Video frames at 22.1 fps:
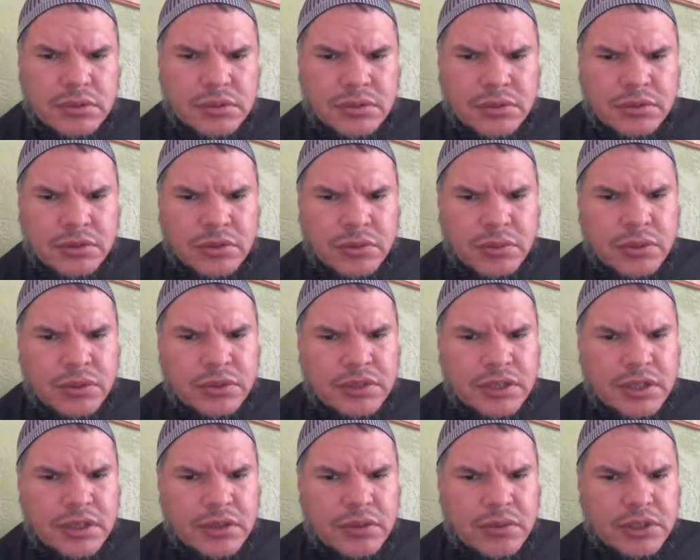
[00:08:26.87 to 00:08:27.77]
So we'll
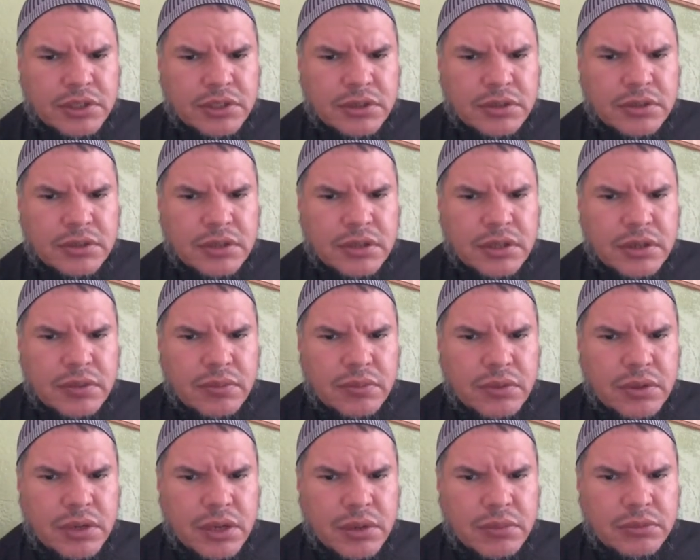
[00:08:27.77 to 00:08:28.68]
take questions and then we'll
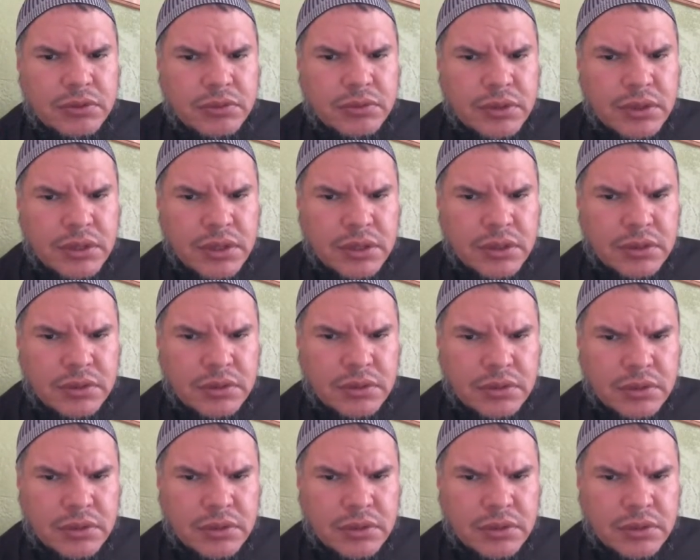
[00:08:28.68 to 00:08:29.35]
come to an end.